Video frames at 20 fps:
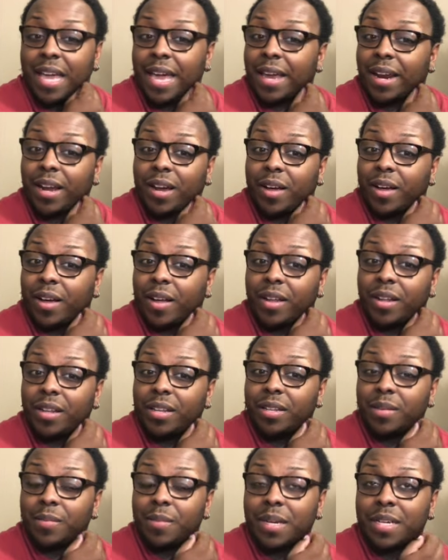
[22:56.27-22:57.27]
at
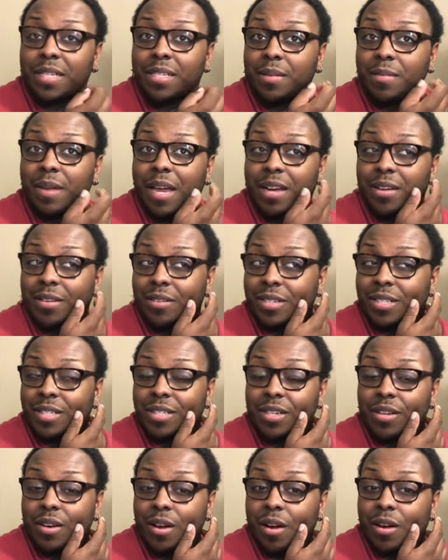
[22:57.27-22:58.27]
all, because I'm not going to
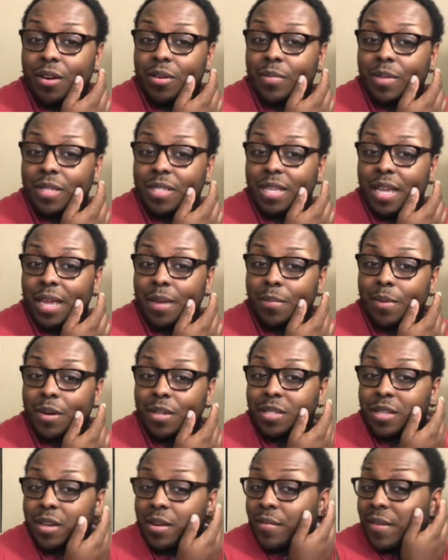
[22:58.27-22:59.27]
continue to argue with the same
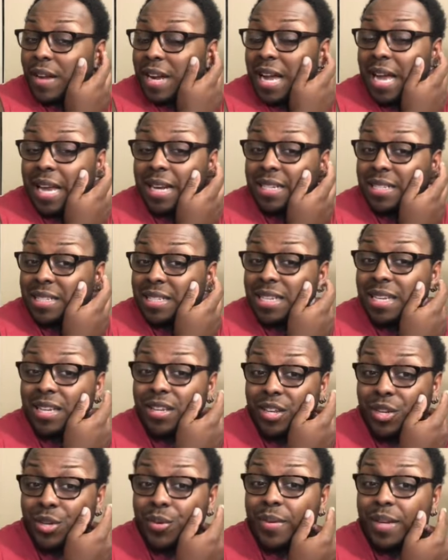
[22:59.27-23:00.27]
person. If I got to see
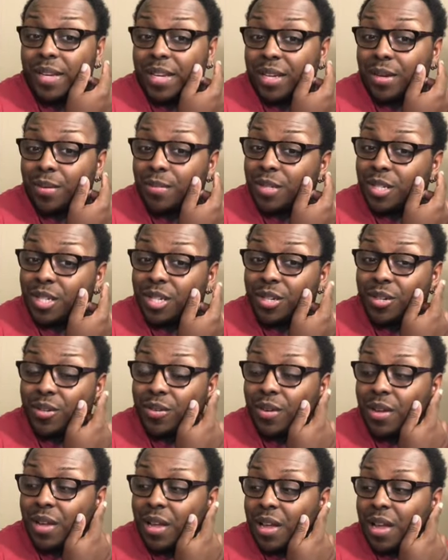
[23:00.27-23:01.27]
you and deal with
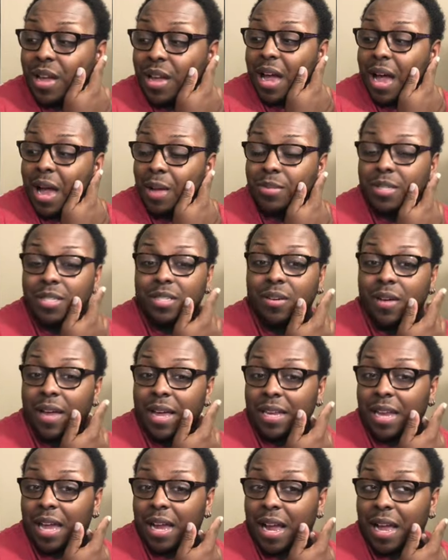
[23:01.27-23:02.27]
you, I'm just going
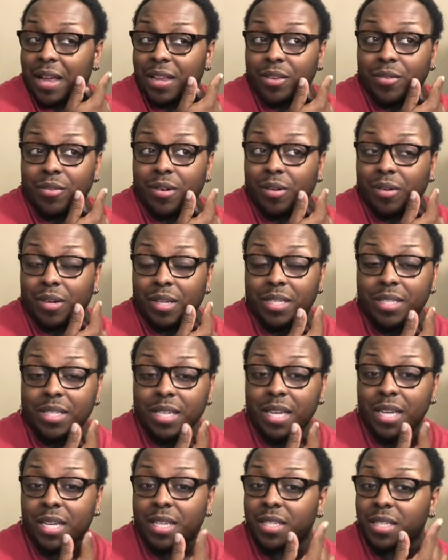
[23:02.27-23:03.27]
to act like you don't
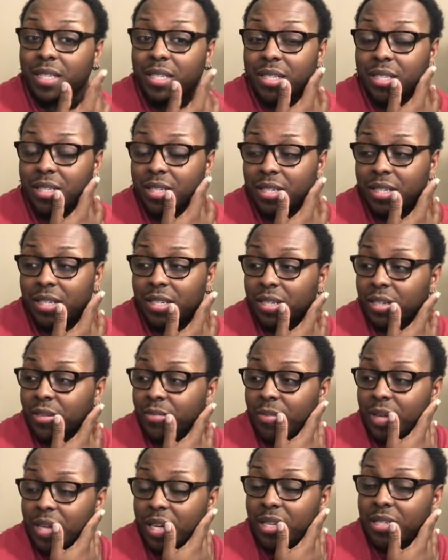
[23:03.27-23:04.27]
exist,
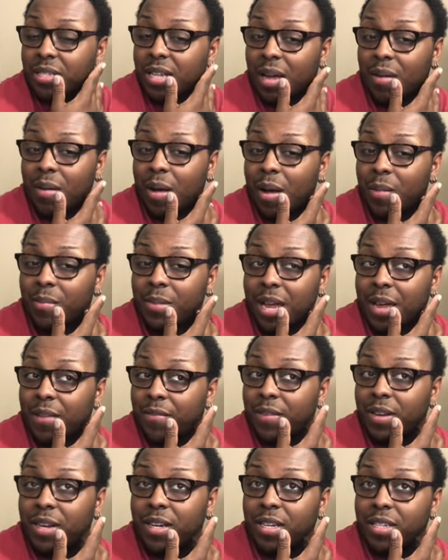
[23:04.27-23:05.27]
because I'm
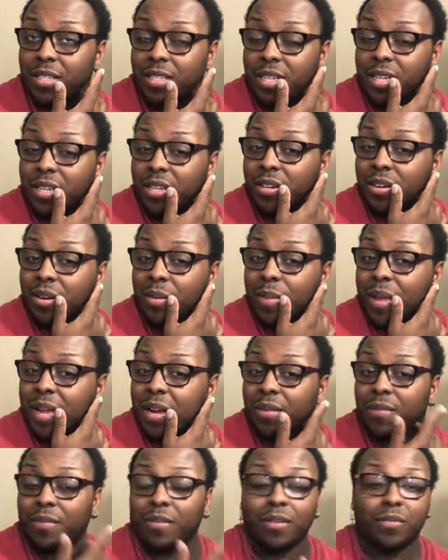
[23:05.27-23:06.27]
not going to continue to go
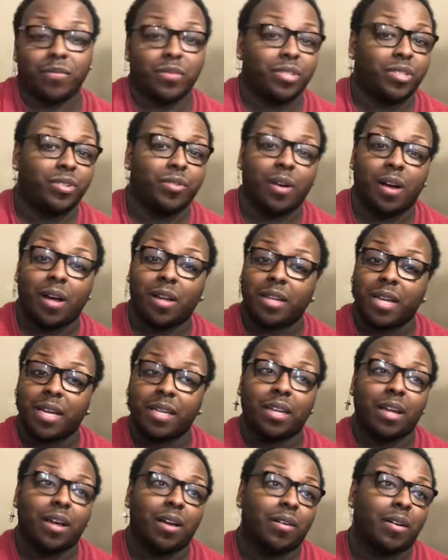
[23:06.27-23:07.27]
back and forth with you all
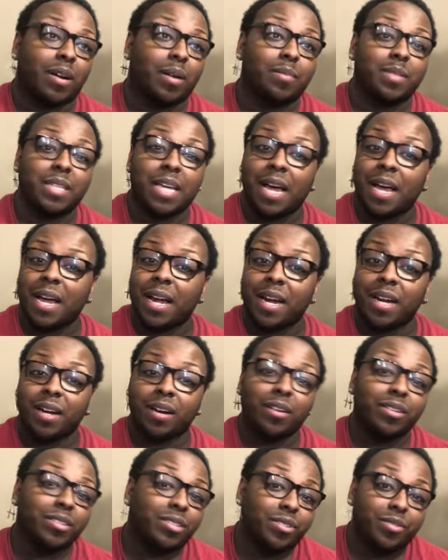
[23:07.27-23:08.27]
day long. I'm
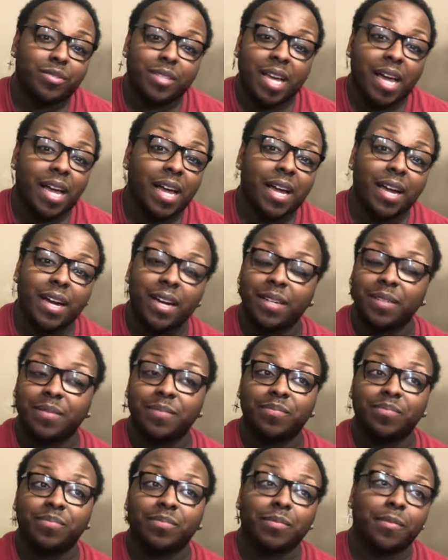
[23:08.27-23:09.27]
tired. Aren't you tired?
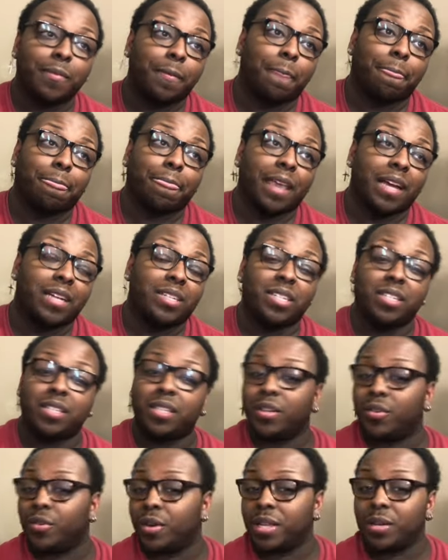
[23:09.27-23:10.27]

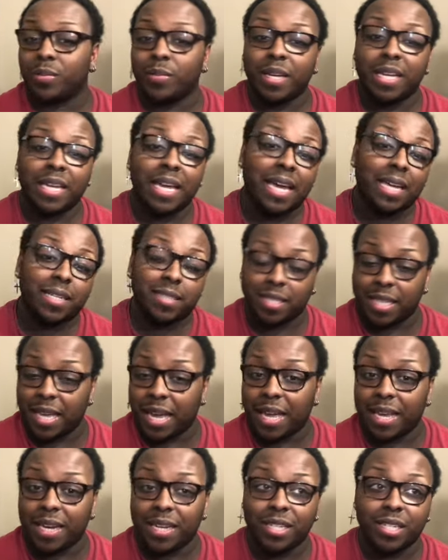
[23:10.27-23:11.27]
Just agree that we can't
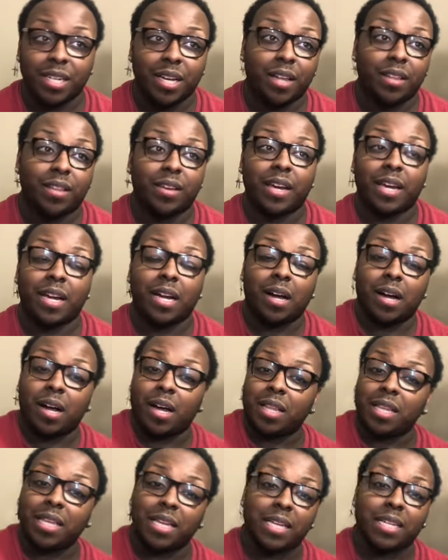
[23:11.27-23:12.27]
stand each other and
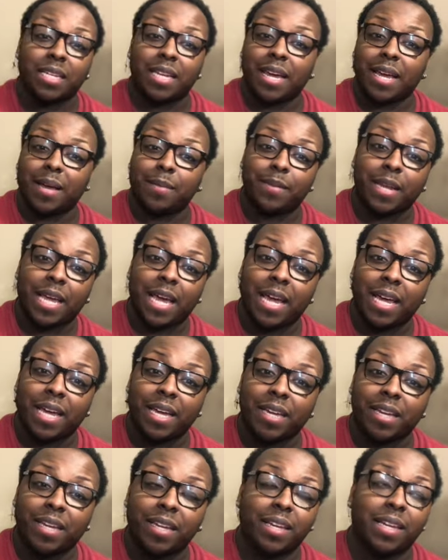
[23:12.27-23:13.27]
call it a damn
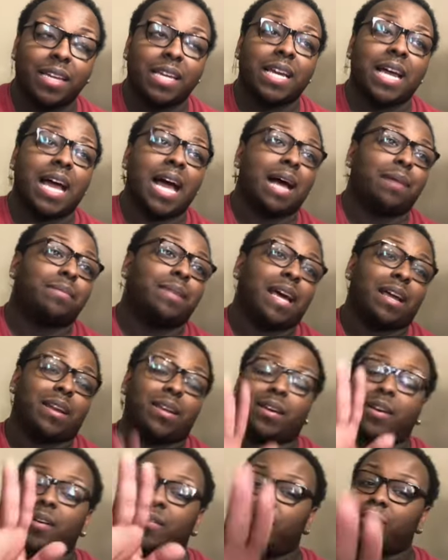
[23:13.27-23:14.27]
day. I'm not
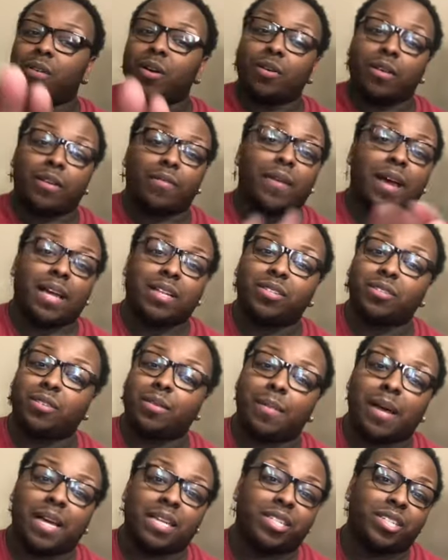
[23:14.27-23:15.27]
going to invite you
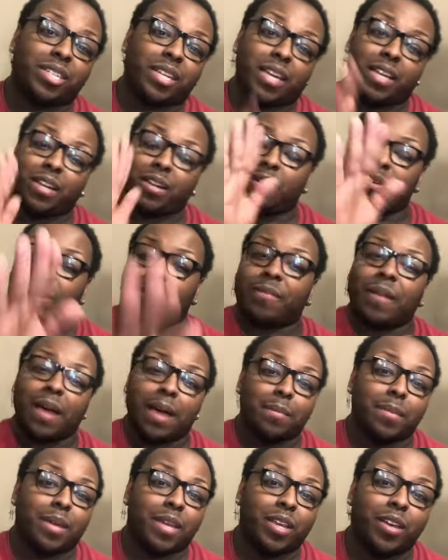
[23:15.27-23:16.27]
to my shit. Don't
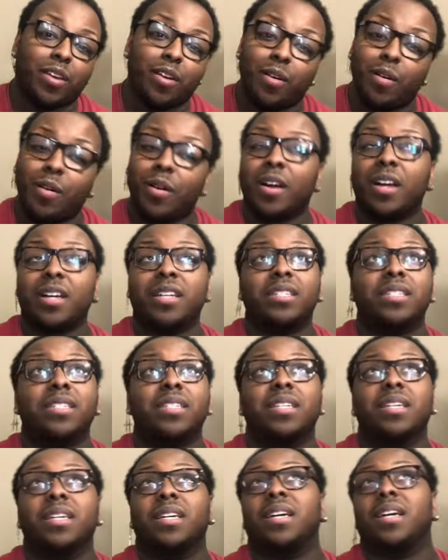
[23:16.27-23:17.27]
invite me to yours.